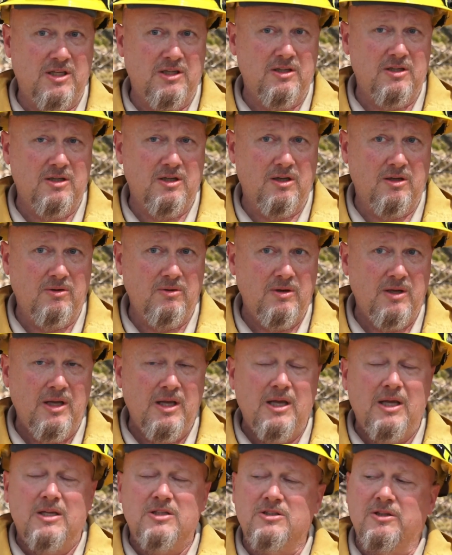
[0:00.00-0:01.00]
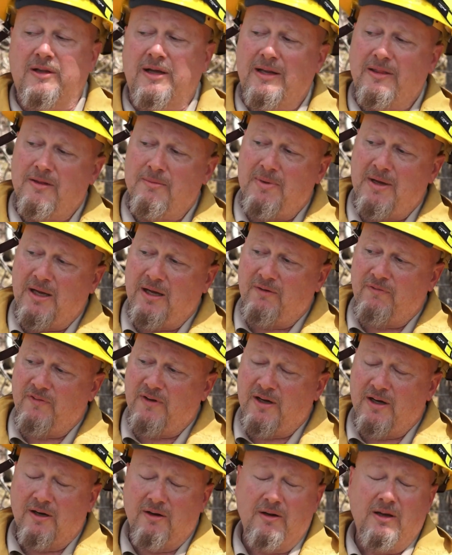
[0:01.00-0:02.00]
thing to do is to light the
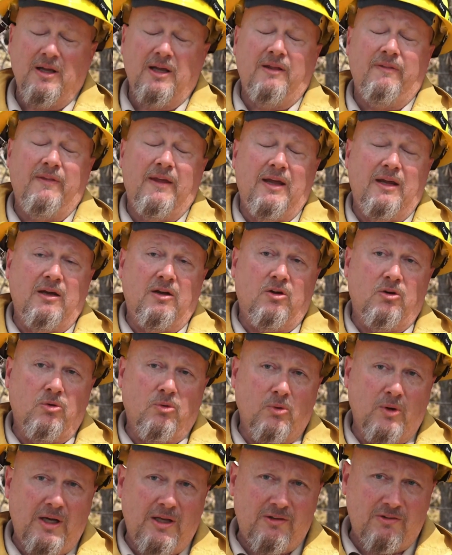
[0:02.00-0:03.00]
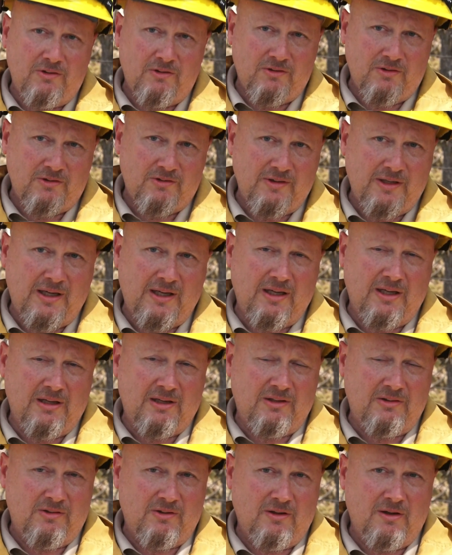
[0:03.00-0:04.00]
backfire that increases the
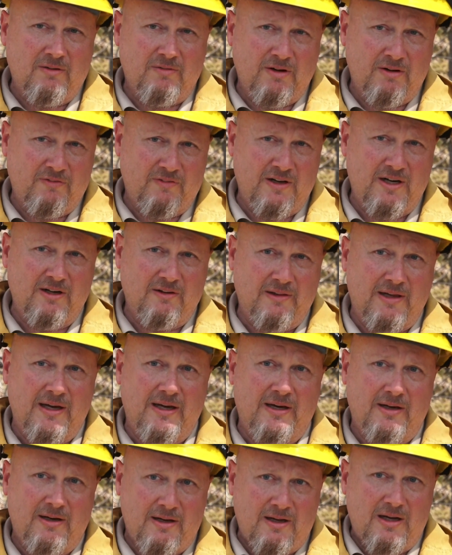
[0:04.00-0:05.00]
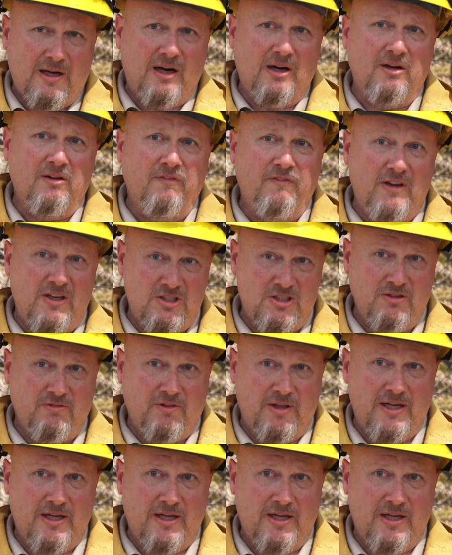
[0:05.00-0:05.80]
size of our fire line, our defensive